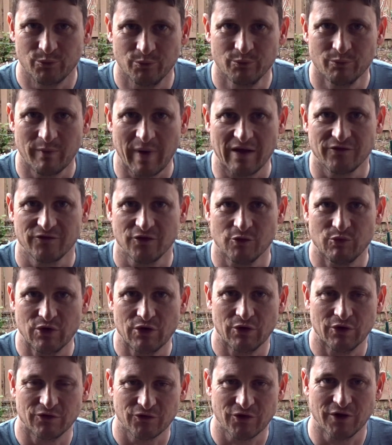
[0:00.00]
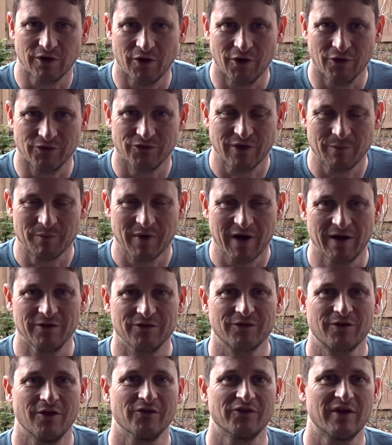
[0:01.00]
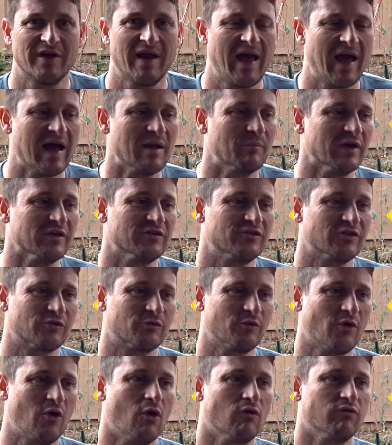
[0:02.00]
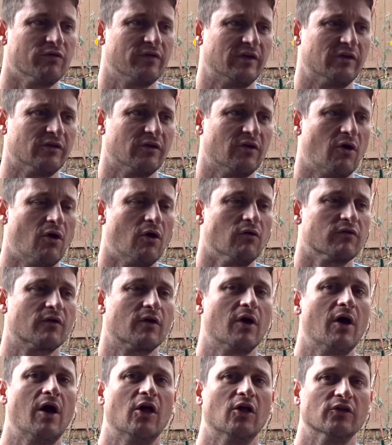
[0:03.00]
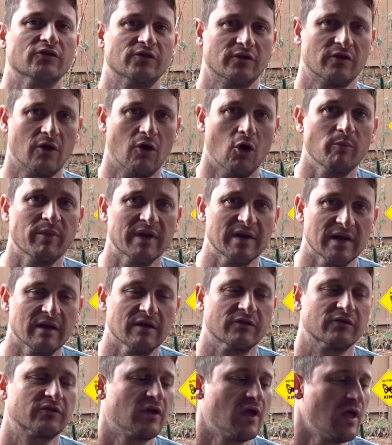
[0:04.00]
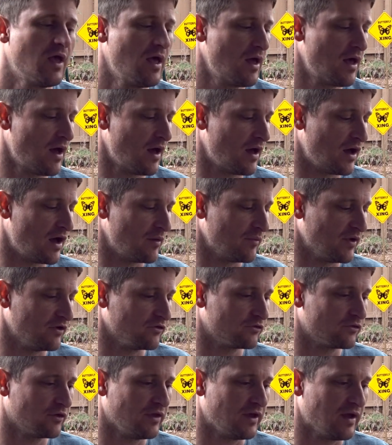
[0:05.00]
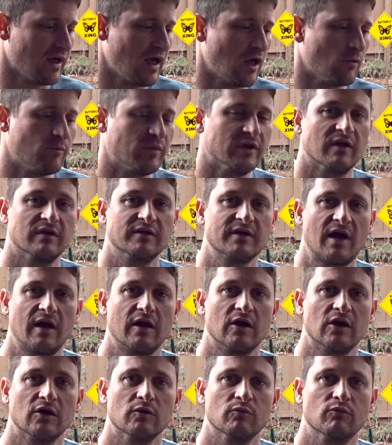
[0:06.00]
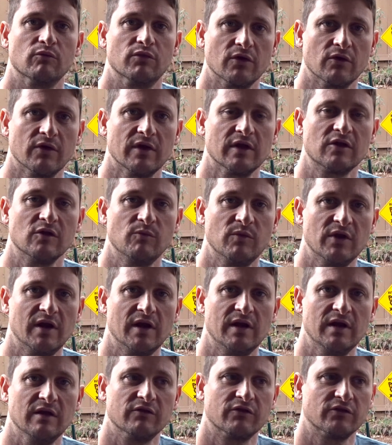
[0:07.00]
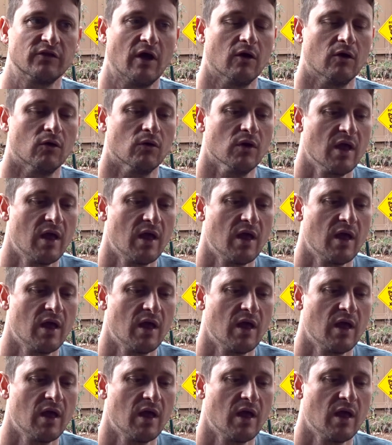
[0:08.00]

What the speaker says: master brewer is going to hold some cards close at hand, but just overall openness is really helping the entire brewing community. So